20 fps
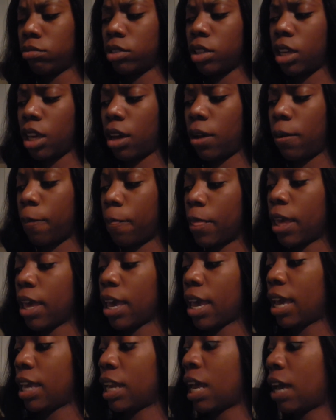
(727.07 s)
yeah,
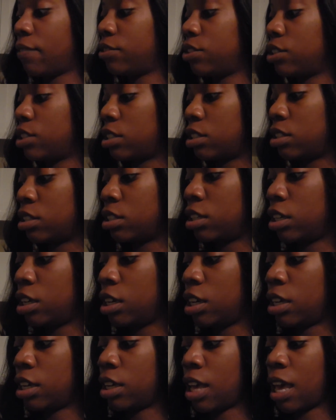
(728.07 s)
and I've just
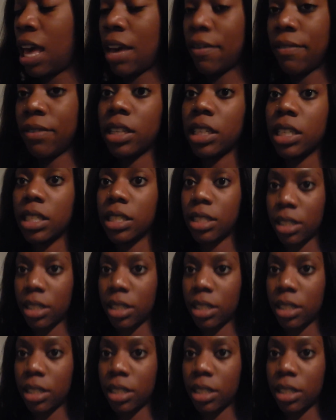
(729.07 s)
heavily